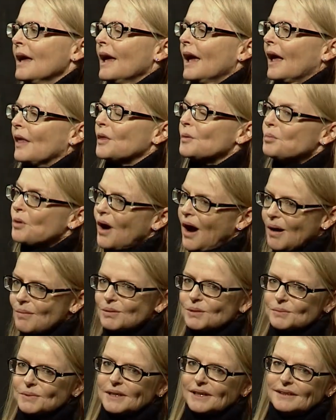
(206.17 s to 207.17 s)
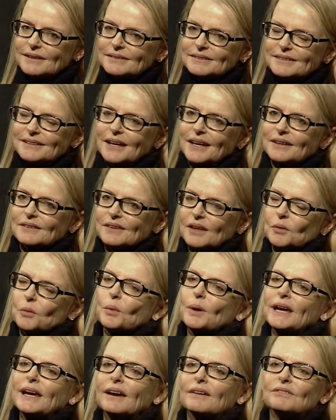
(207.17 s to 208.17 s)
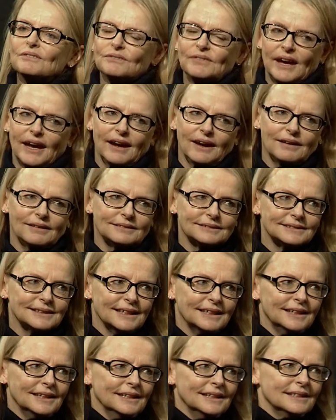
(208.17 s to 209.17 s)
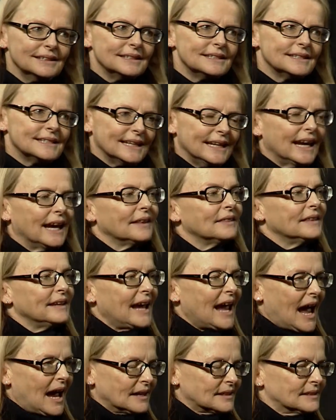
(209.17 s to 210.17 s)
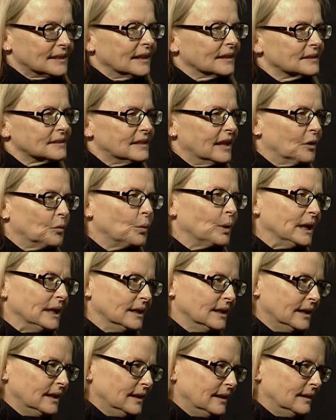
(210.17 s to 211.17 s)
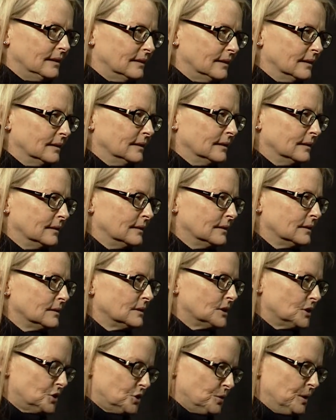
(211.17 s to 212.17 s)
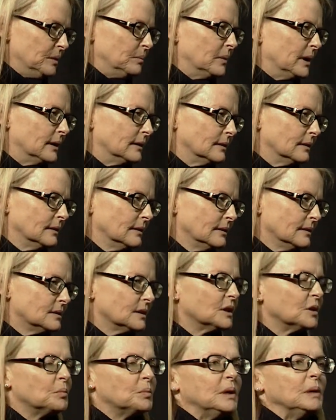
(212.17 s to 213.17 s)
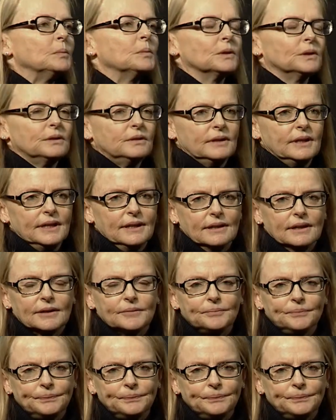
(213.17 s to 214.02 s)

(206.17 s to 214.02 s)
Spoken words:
And the problem is that we have failed to get the access that we need to treatment to the people who need it.